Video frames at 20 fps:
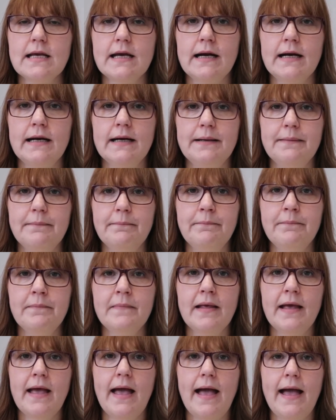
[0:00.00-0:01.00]
and
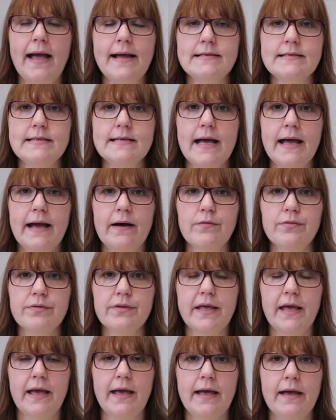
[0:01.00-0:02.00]

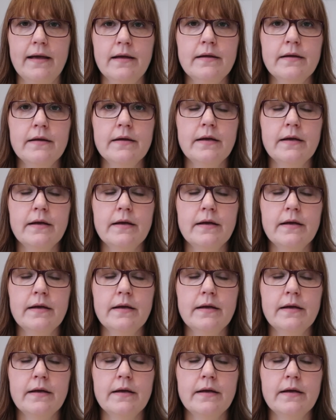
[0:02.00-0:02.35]
healthcare.